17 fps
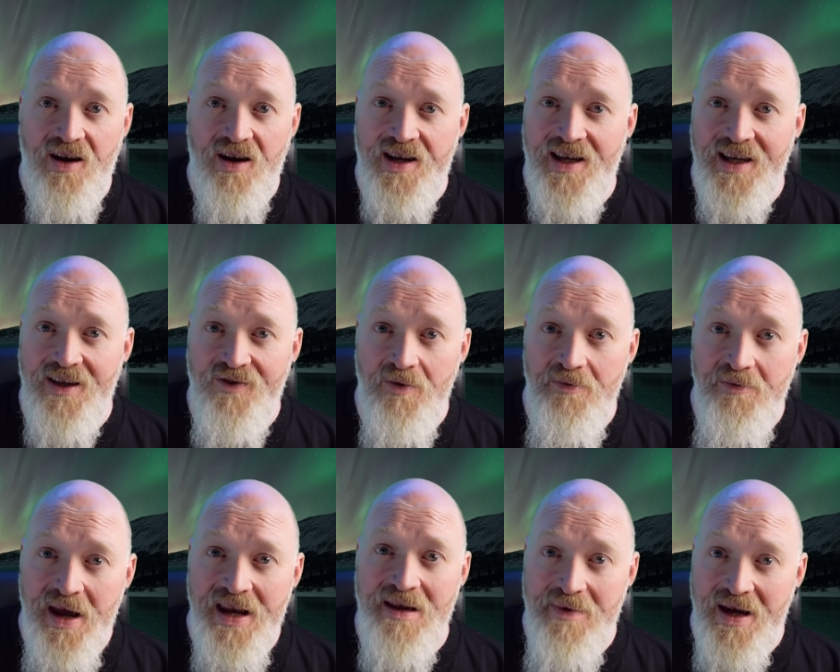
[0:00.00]
I can give you
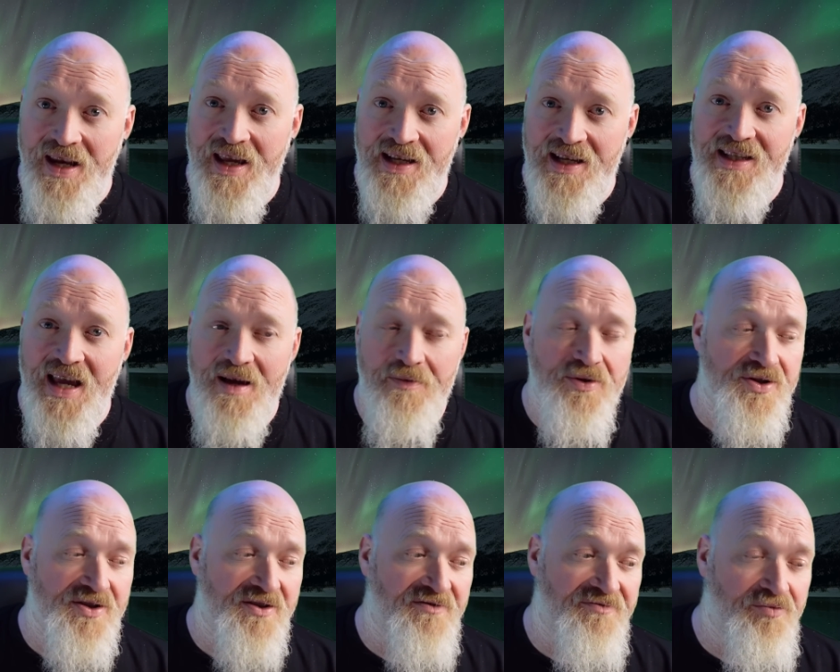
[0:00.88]
many, many
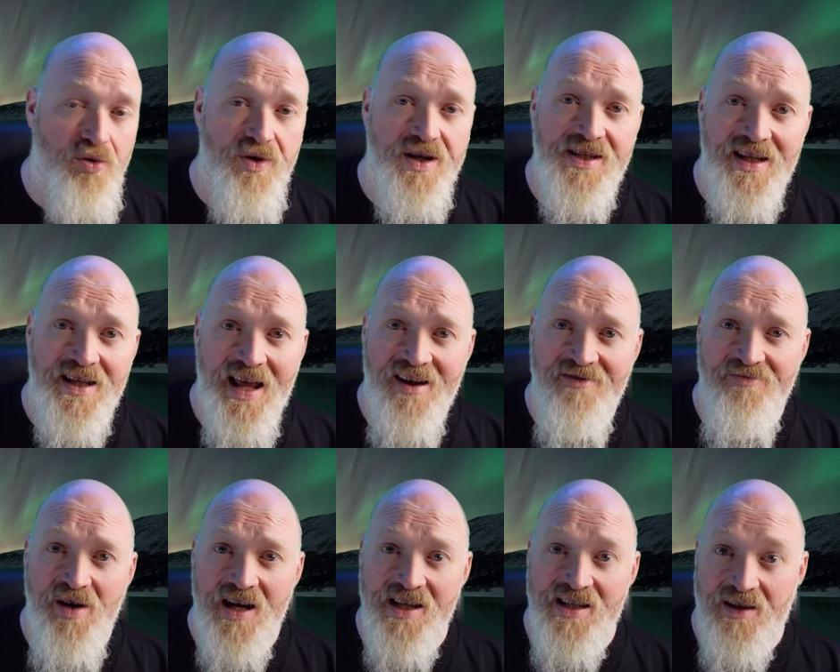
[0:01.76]
examples of boys that have
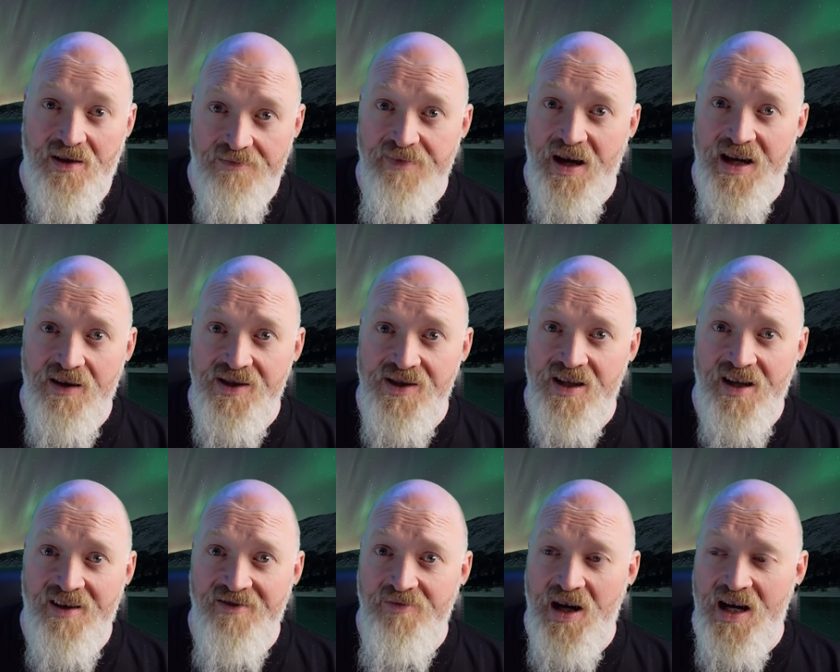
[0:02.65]
masked, males that
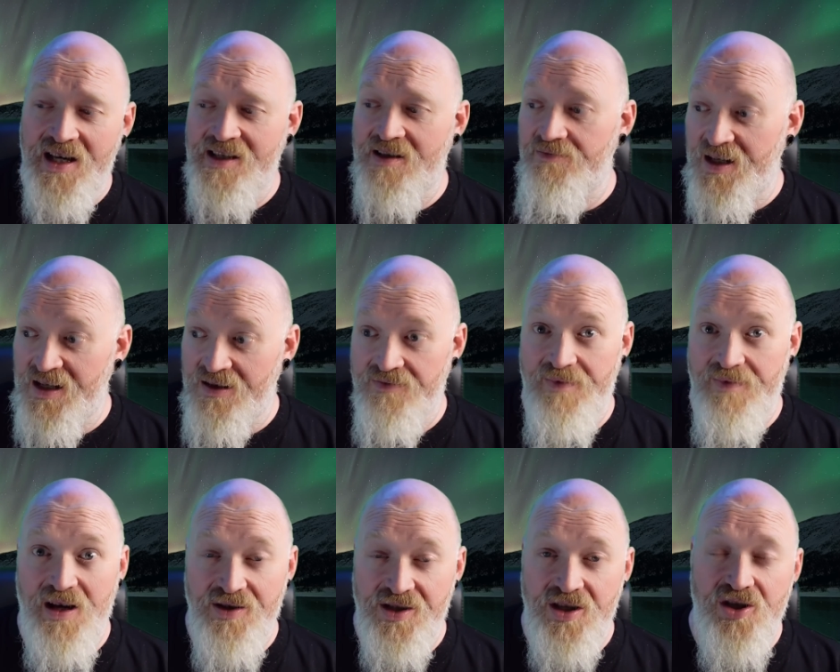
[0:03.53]
have masked,
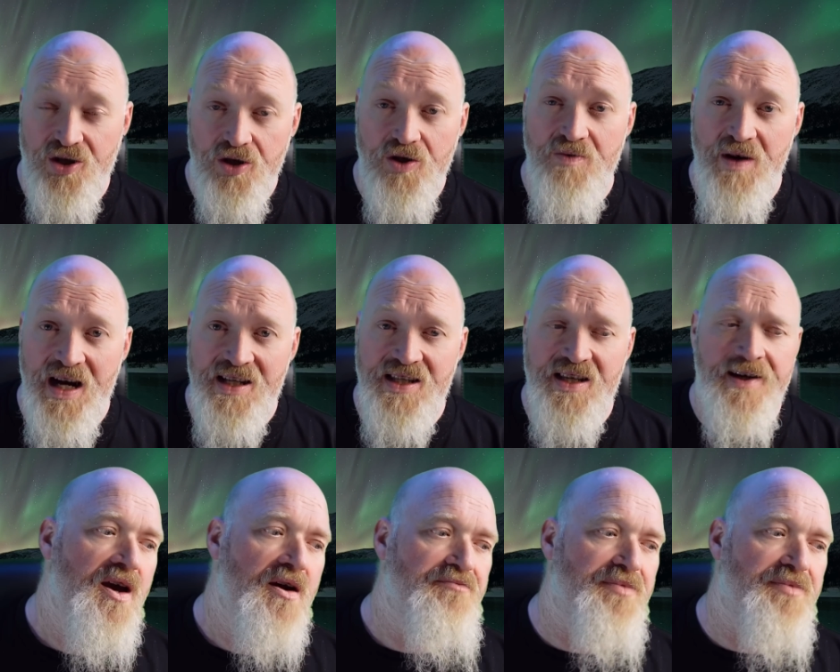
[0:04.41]
males that do mask,